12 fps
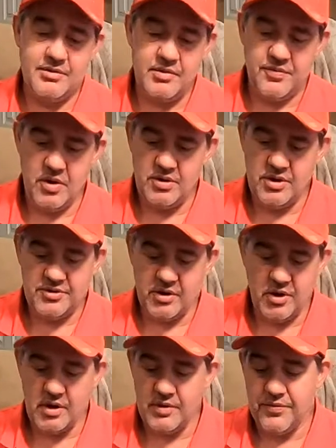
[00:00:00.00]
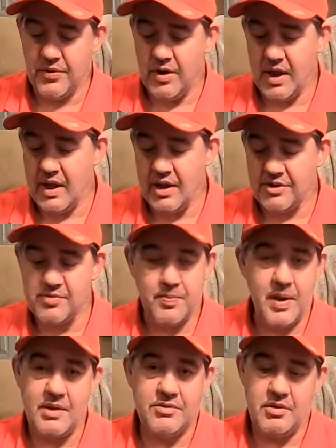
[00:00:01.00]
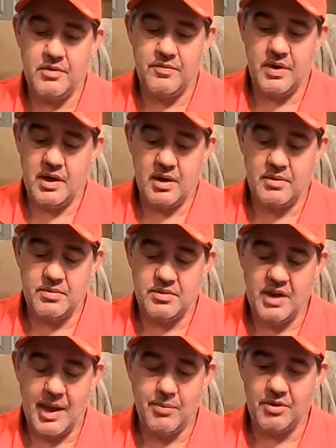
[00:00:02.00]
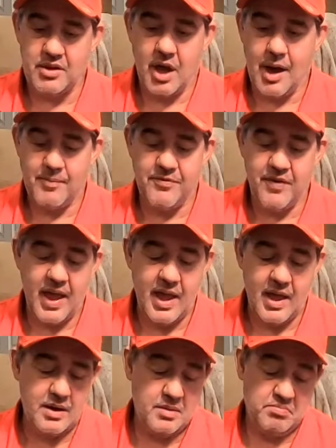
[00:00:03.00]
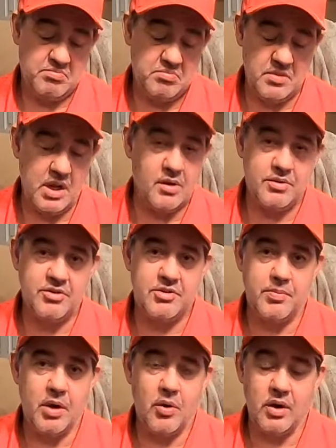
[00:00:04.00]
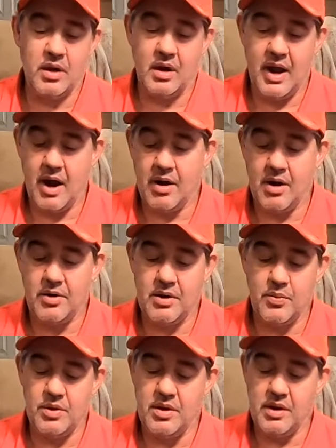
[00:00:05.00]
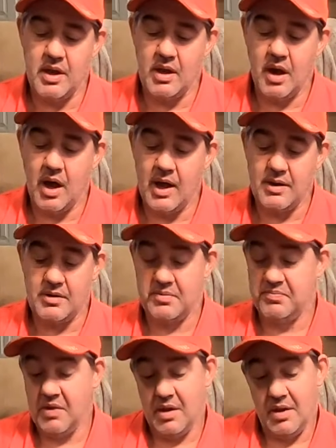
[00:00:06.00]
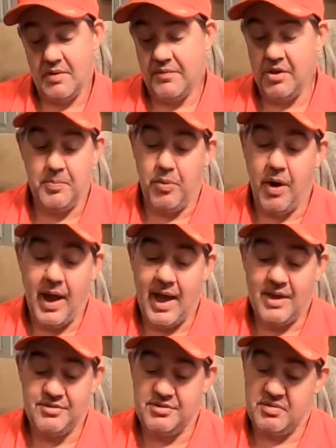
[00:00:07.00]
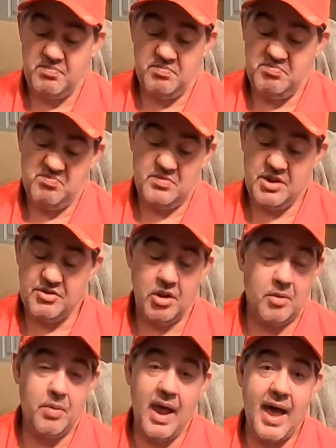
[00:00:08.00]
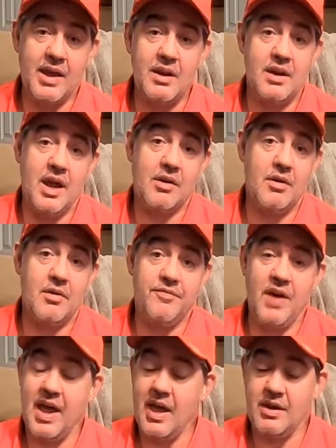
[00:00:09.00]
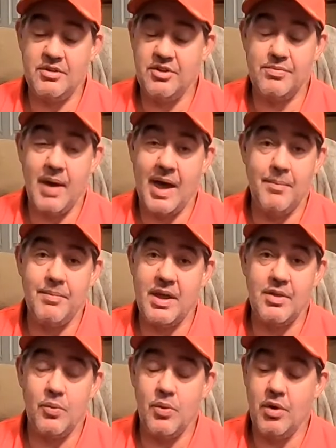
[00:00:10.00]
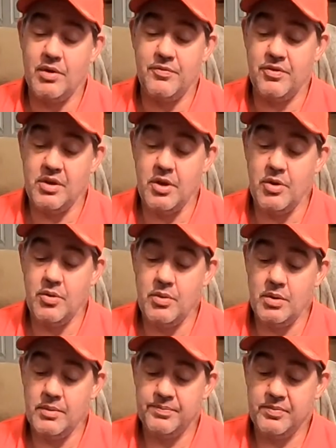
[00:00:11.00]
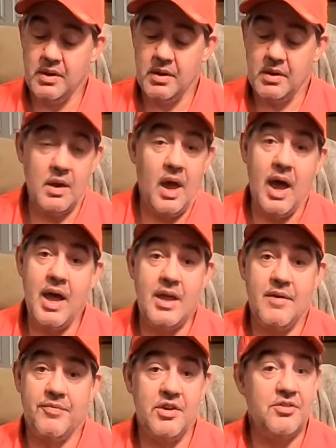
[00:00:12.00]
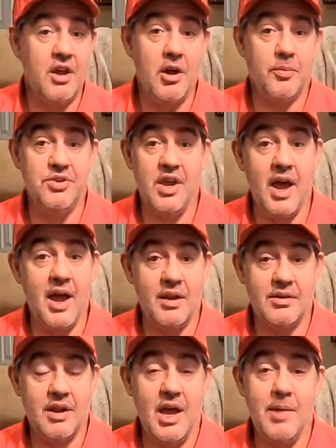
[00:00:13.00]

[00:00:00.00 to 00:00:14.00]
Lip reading: if you're just looking for an inexpensive tabletop fan, just to blow a little air on you when you get hot, for the price, this little Black & Decker fan just might be the one for you. Hey, if this helped you out, hey,